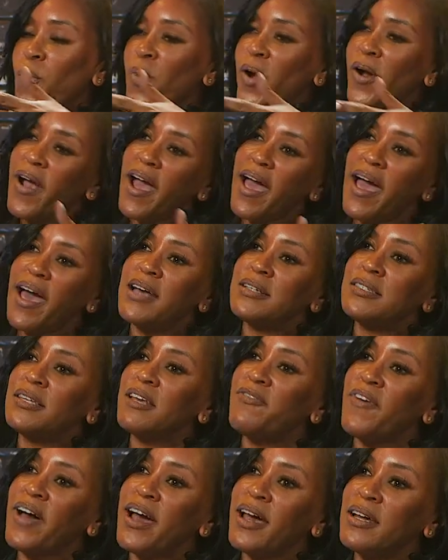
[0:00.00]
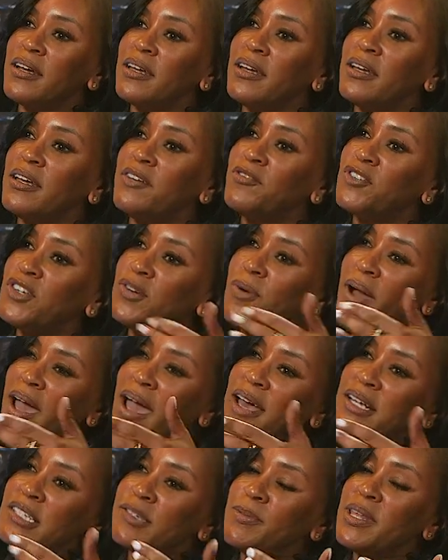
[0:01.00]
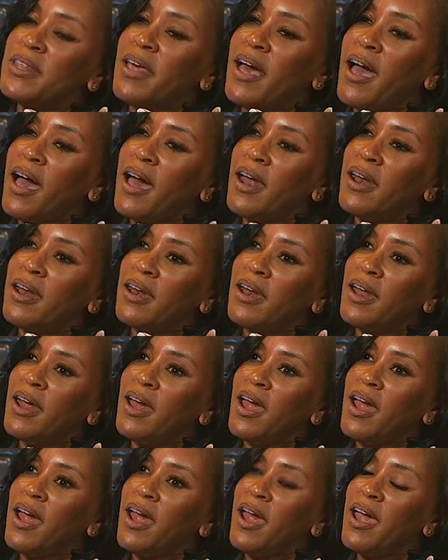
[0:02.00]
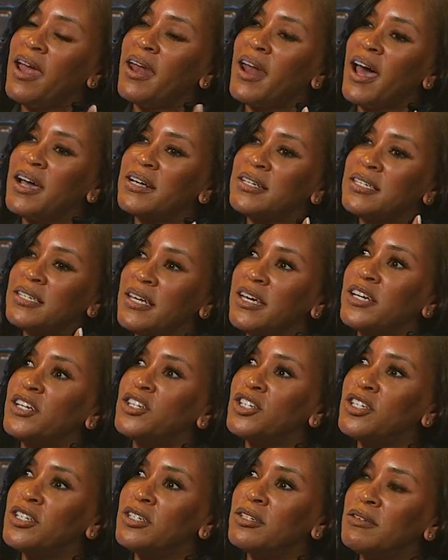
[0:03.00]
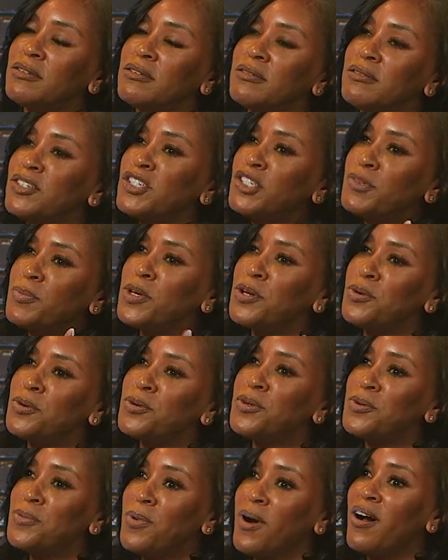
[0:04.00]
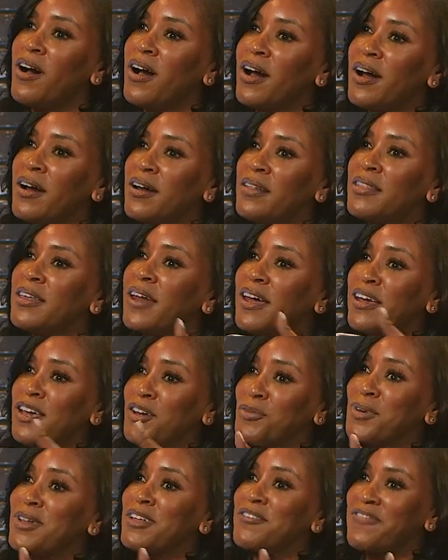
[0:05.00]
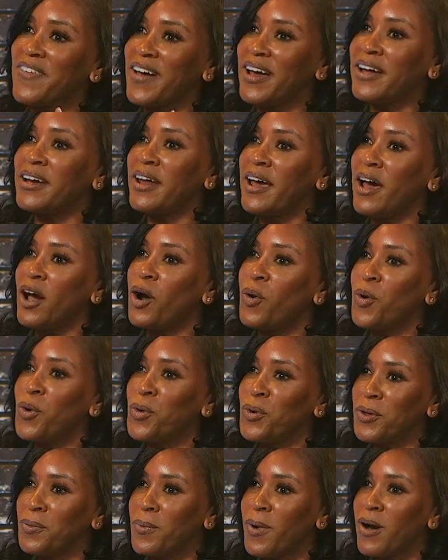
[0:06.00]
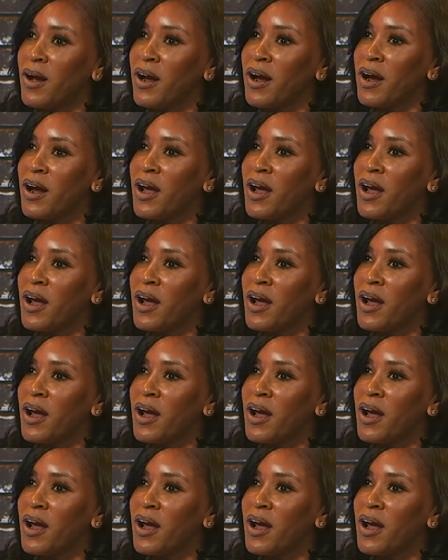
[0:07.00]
Whereas if you ask me that, and I say to you, just be who you are. Then I can really find out who you are.